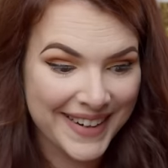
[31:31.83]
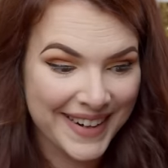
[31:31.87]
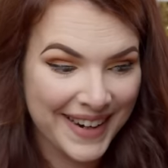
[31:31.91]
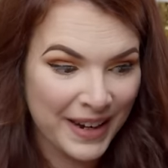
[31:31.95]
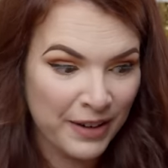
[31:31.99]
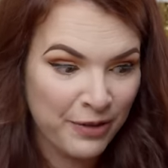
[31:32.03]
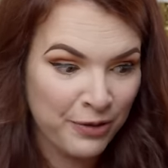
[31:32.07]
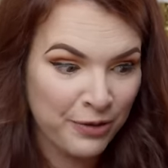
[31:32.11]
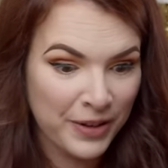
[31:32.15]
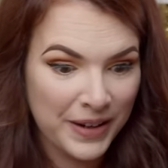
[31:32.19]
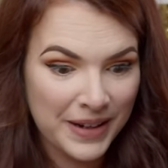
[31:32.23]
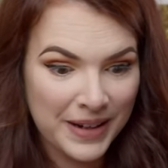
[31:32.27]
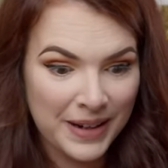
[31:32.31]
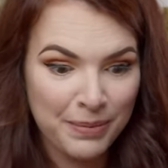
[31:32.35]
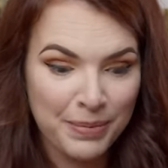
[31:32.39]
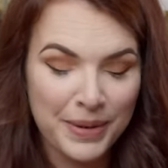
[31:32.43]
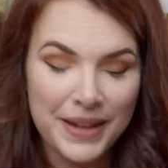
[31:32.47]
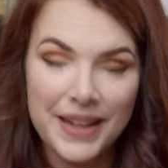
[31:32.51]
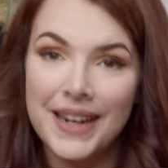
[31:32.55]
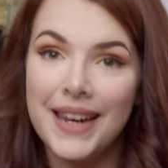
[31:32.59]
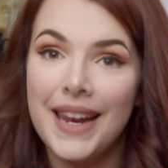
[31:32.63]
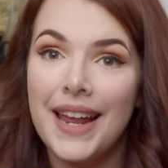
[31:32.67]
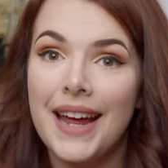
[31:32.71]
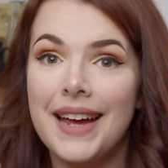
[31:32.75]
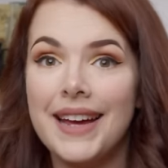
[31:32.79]
I feel a
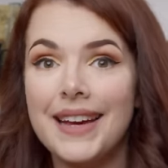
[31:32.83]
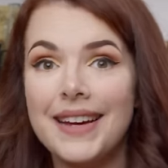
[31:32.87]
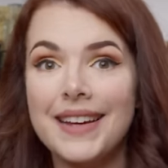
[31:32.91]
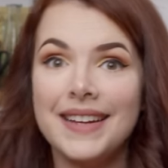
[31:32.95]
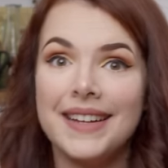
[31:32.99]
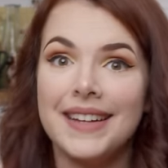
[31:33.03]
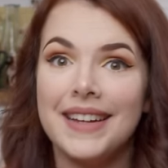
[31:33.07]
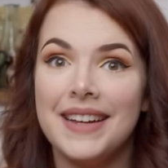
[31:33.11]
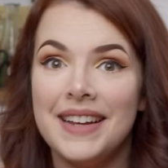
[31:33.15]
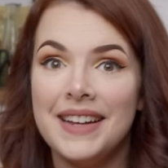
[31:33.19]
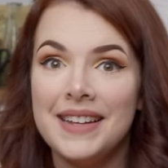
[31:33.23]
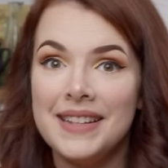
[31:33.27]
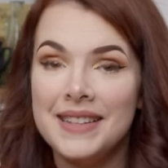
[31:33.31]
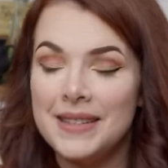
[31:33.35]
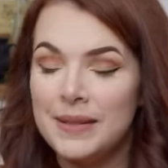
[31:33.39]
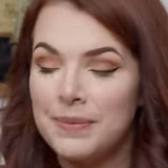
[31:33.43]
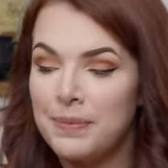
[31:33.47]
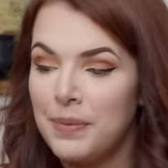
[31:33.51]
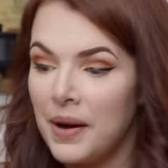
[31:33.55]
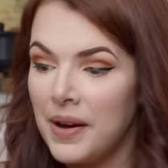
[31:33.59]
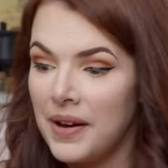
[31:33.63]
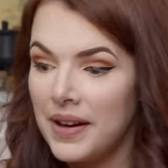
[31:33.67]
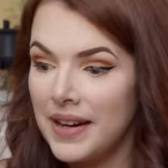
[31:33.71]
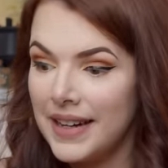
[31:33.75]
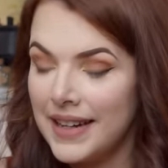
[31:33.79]
bit like
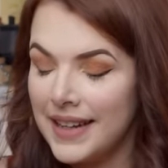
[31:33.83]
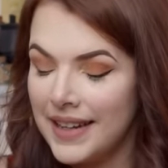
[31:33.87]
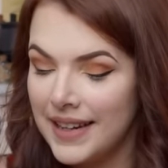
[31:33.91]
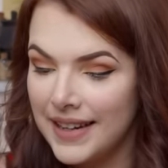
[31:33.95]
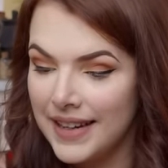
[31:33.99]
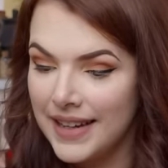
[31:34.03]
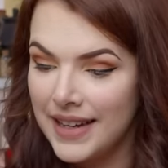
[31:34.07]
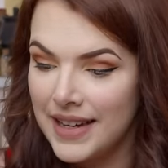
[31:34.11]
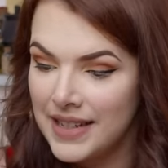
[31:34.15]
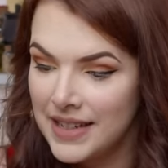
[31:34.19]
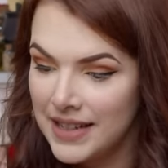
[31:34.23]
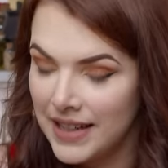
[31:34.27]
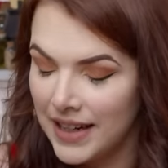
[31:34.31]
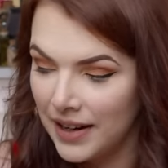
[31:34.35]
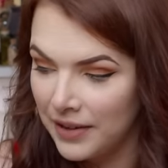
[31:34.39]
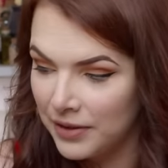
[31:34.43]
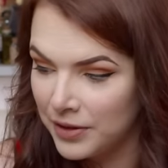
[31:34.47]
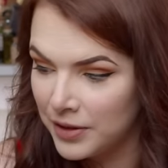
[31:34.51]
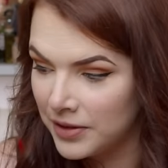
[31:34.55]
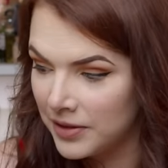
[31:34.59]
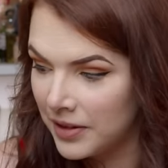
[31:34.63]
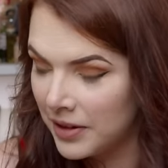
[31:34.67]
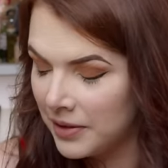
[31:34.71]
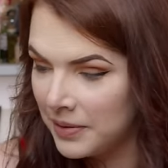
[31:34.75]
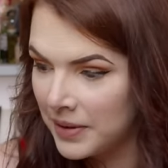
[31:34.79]
sparkly and giddy
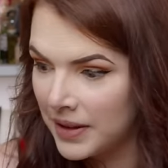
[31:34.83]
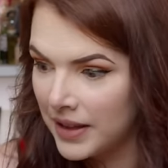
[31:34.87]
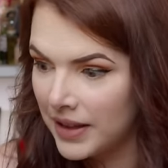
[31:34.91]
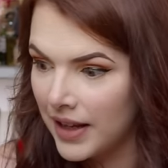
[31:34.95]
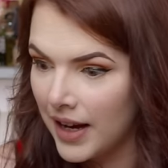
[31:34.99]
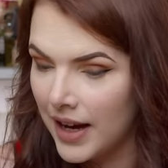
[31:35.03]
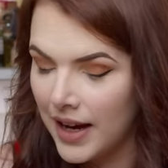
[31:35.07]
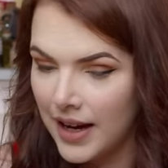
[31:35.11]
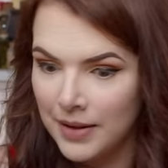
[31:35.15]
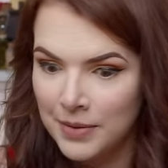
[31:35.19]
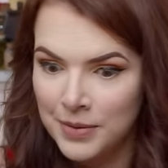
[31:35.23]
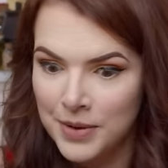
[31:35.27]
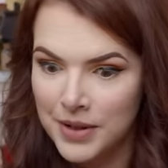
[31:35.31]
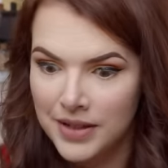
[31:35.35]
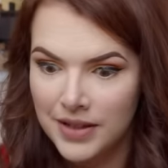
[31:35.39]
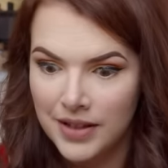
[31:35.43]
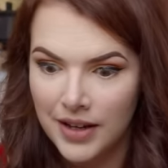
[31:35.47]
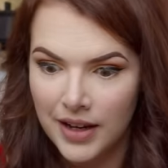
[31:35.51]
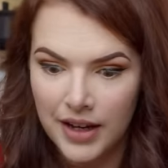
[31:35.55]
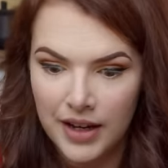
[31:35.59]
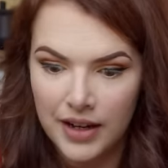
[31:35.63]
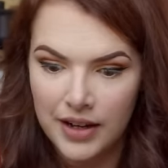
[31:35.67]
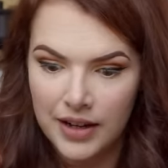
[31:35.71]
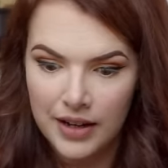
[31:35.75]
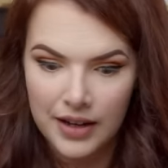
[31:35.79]
after opening that. I'm just
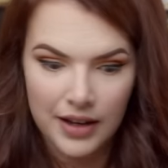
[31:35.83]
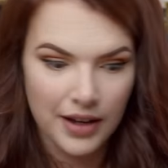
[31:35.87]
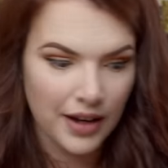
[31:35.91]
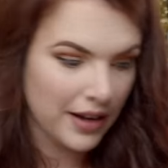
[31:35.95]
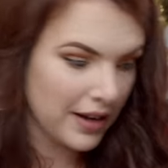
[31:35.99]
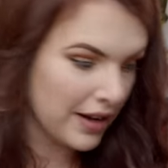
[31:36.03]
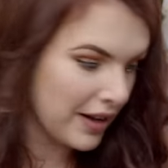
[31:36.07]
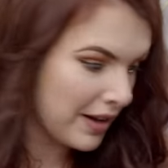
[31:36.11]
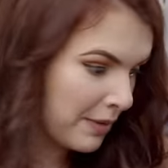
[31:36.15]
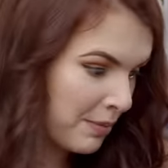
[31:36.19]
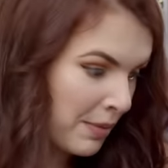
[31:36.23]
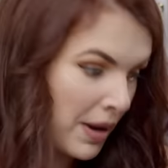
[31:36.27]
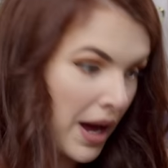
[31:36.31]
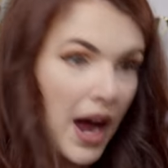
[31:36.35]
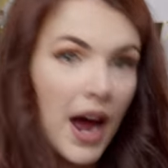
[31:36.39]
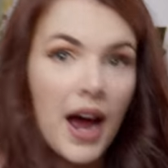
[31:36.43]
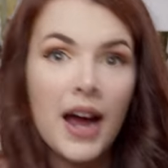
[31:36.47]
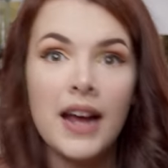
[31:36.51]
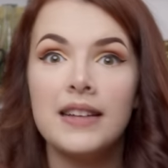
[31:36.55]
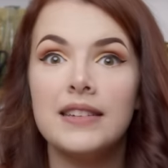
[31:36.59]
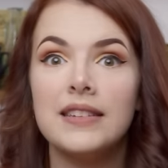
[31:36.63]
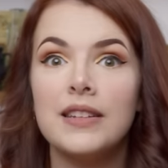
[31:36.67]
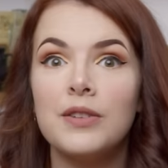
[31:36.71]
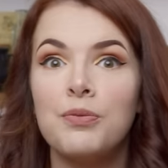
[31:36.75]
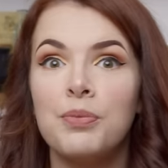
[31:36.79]
like, my
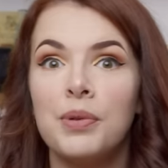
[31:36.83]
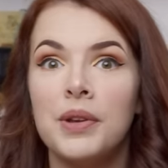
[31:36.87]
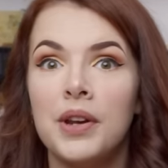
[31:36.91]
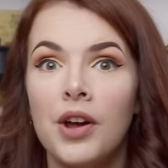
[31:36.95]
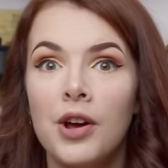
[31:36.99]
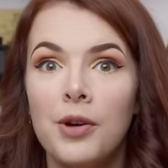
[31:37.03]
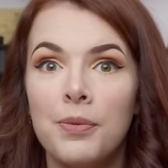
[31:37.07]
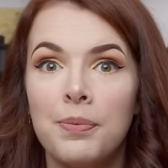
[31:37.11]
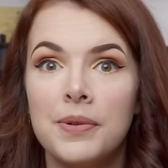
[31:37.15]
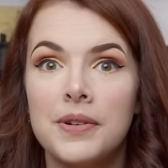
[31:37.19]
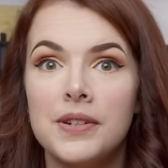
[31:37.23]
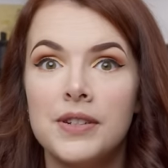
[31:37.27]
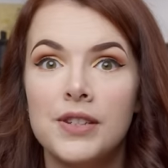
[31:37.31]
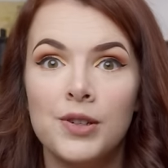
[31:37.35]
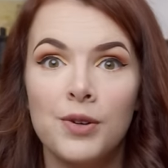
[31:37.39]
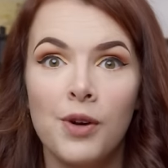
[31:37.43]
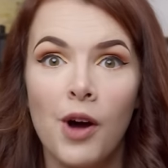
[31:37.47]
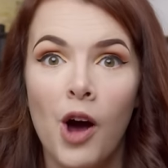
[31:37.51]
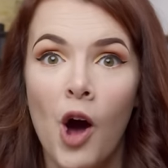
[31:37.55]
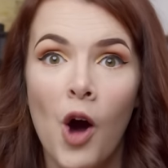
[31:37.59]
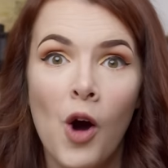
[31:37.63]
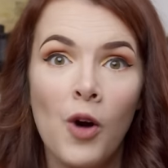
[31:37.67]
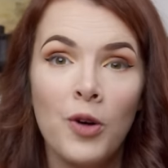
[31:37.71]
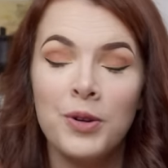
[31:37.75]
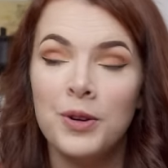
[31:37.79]
eyes have been opened to a
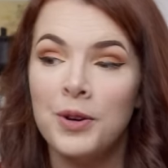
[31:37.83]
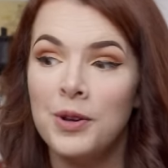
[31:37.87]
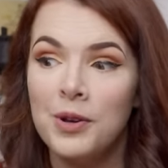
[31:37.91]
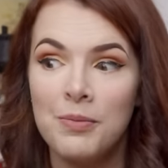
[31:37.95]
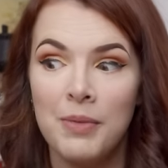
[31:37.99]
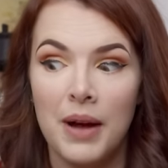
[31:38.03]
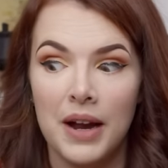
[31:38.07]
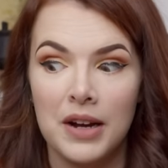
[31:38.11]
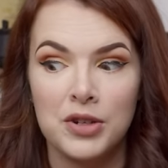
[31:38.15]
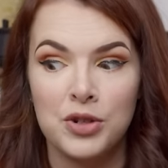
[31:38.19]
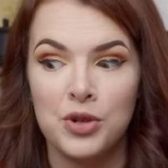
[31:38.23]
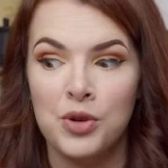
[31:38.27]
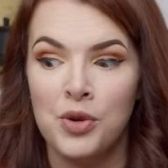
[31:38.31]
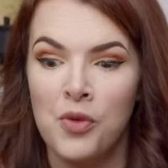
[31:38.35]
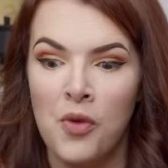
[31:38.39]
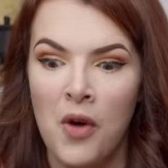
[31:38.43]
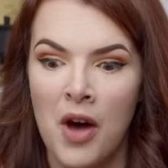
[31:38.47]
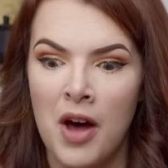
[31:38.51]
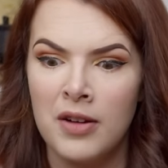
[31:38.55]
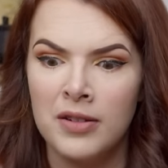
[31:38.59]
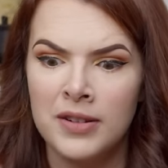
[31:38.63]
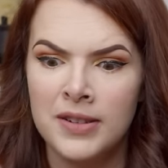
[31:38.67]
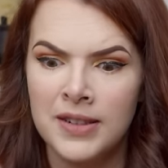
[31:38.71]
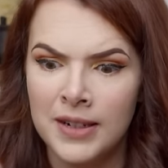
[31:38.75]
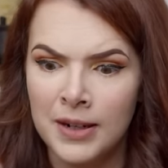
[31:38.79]
whole new magical
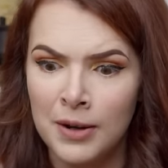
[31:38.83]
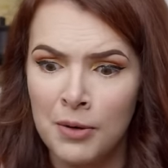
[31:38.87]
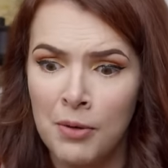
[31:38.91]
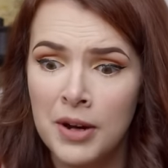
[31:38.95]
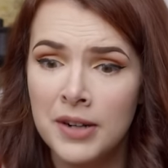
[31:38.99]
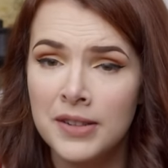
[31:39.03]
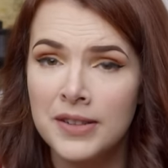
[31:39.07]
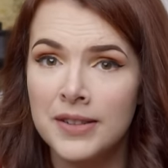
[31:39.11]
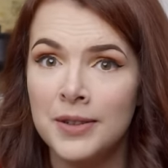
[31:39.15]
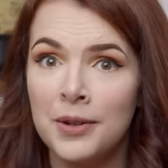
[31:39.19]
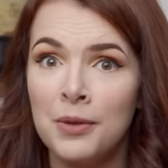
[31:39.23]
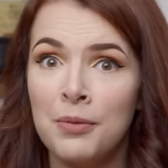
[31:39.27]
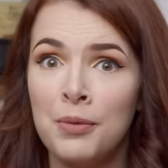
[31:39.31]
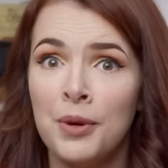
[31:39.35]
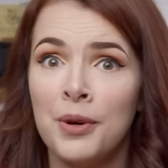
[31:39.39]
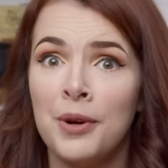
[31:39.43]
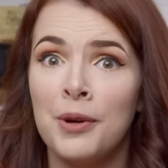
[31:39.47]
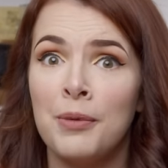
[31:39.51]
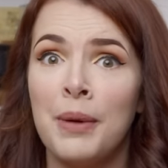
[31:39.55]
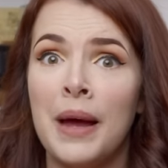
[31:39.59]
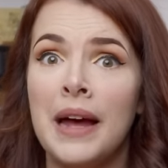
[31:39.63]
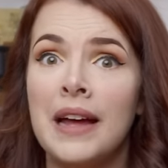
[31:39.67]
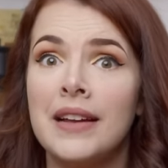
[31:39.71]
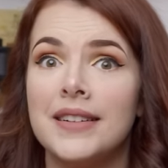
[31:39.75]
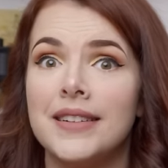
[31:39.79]
world and I want to know more
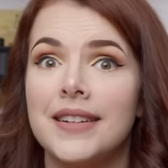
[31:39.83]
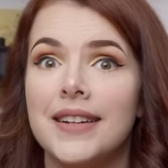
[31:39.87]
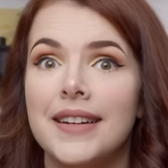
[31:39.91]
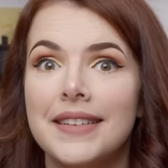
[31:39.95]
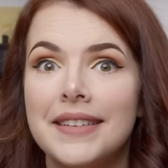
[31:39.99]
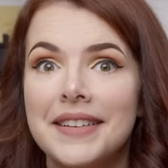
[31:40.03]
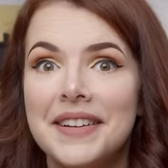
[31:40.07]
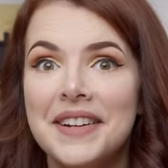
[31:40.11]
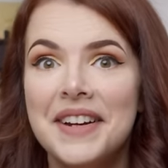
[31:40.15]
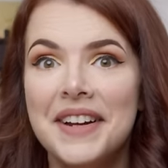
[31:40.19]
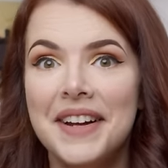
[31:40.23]
about it.